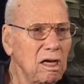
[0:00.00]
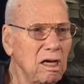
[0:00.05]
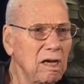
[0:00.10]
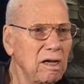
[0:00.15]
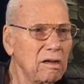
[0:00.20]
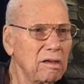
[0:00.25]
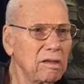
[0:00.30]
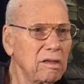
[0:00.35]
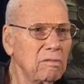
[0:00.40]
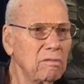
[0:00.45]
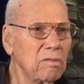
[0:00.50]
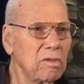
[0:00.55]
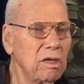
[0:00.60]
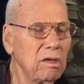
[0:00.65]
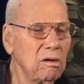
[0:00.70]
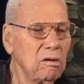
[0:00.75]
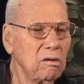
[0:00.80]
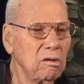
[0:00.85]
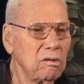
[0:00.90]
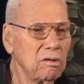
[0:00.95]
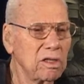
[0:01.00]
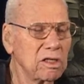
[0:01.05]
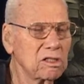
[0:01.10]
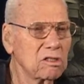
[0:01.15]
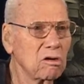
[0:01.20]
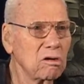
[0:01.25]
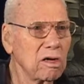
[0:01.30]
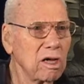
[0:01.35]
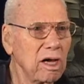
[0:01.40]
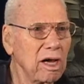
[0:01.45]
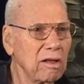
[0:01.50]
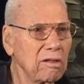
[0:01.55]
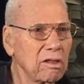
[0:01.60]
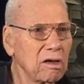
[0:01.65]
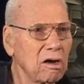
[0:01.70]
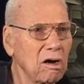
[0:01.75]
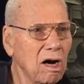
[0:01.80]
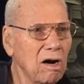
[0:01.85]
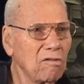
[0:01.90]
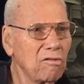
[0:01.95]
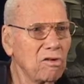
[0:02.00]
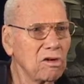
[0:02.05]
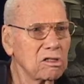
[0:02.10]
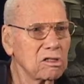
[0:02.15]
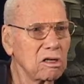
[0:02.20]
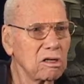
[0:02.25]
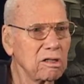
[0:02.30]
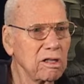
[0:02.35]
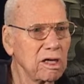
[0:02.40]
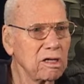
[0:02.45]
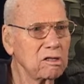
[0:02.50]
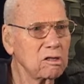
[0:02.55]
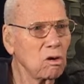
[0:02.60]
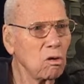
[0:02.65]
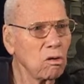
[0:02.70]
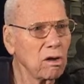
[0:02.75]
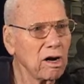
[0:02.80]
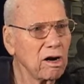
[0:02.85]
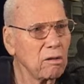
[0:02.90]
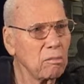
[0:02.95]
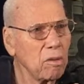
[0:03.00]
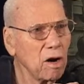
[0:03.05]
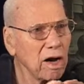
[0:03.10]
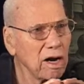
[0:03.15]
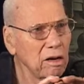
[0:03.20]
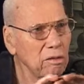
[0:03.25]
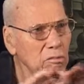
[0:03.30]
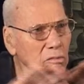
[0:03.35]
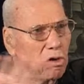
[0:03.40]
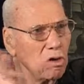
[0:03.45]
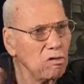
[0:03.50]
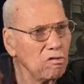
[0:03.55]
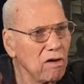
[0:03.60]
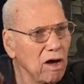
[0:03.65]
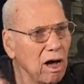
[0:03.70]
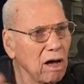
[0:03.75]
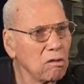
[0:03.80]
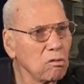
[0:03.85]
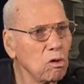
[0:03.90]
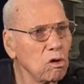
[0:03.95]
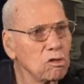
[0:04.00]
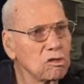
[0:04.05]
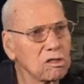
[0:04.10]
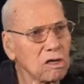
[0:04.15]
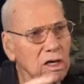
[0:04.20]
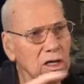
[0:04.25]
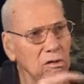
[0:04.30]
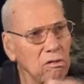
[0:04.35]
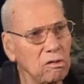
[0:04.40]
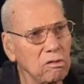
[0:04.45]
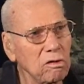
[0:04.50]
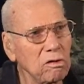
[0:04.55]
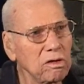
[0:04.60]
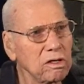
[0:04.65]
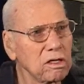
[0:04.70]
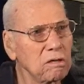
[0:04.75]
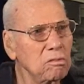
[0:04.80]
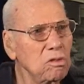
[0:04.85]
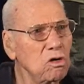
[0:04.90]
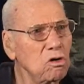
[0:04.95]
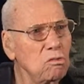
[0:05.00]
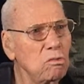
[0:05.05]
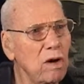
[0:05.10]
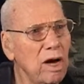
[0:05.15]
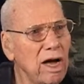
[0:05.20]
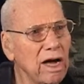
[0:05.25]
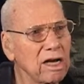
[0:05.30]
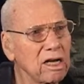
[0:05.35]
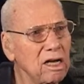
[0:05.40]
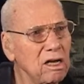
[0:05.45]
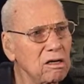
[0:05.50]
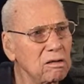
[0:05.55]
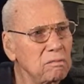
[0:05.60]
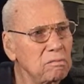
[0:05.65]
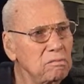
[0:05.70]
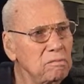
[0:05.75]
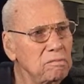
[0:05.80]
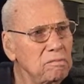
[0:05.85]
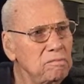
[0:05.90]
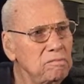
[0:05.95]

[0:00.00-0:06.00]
Mm-hmm. And going to have the conference there. They told everybody to move out, and we'll tell you when they can move back in.